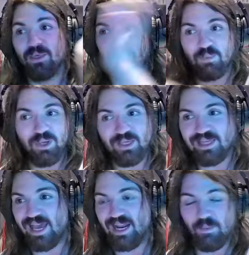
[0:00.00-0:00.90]
because of
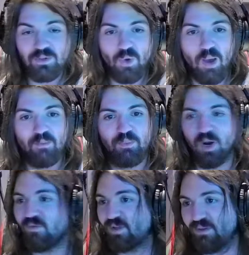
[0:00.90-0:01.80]
that episode, I'm
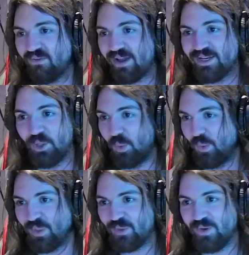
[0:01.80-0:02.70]
perfectly fine dealing
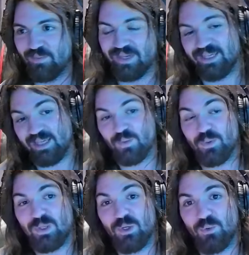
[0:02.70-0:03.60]
with this one because this
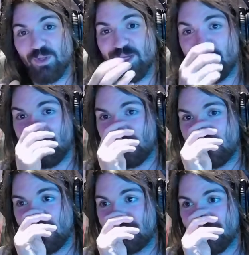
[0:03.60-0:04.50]
was still really good. It
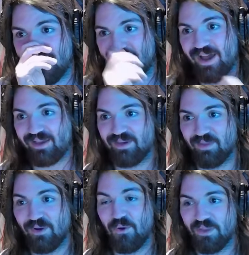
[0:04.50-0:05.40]
really brought back some of
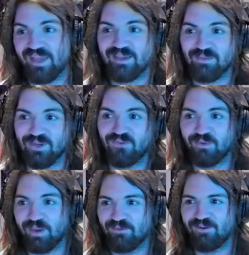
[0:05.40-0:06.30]
the old SMG4
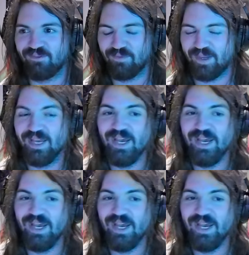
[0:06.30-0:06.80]
memories for me.